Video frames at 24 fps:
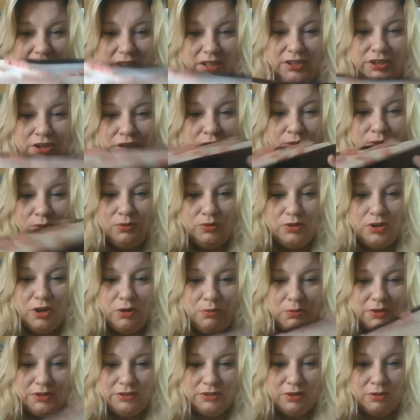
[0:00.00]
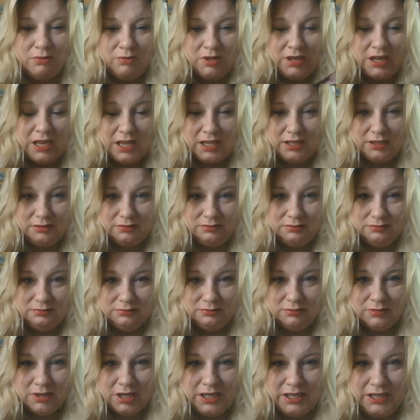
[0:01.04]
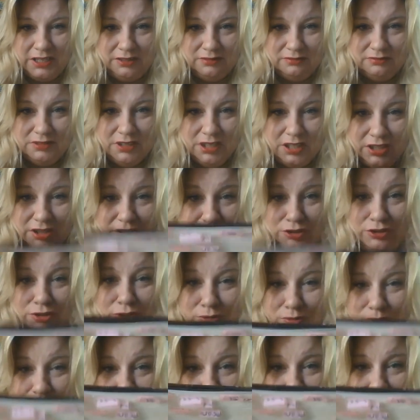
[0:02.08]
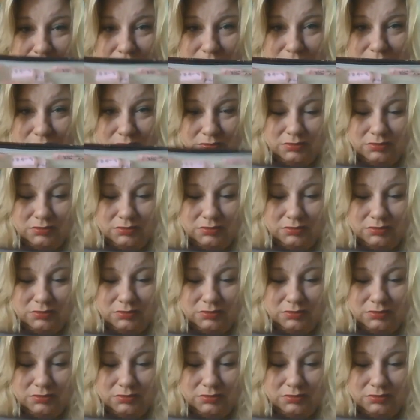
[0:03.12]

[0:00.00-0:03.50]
you don't know what's going on, right? You don't know.